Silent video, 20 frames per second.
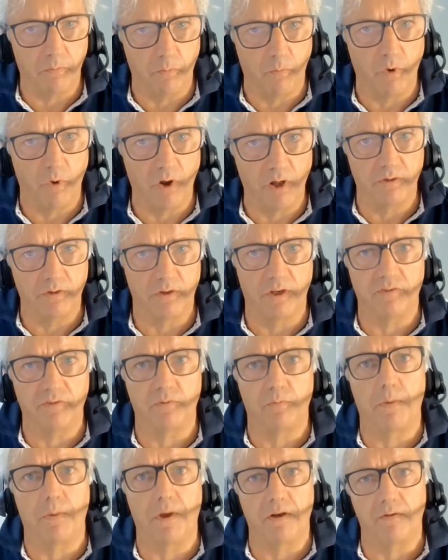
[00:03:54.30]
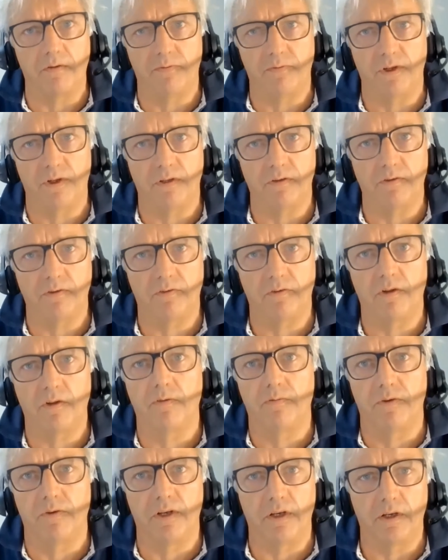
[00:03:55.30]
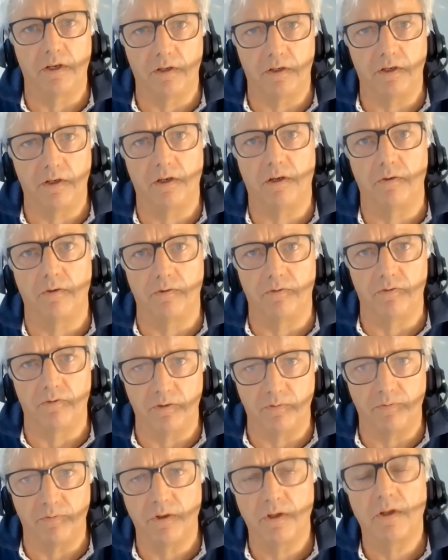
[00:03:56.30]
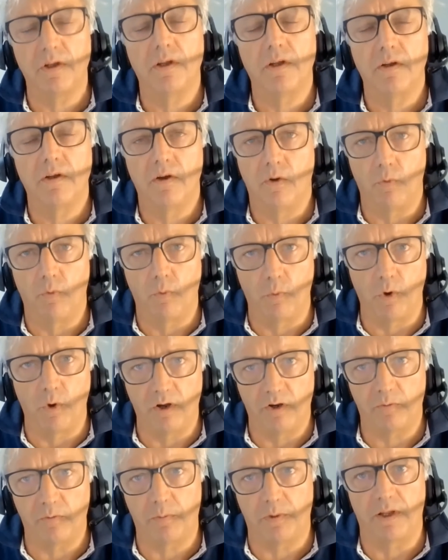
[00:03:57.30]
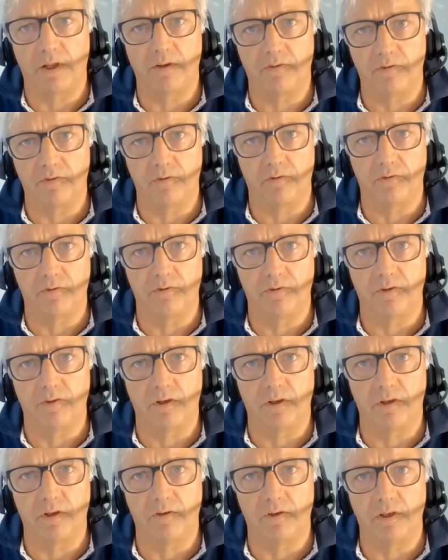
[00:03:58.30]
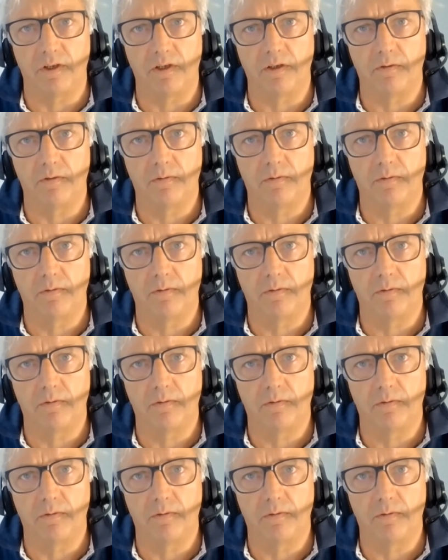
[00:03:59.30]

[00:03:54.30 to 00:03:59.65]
wellness benefits of an inclusive workplace and society,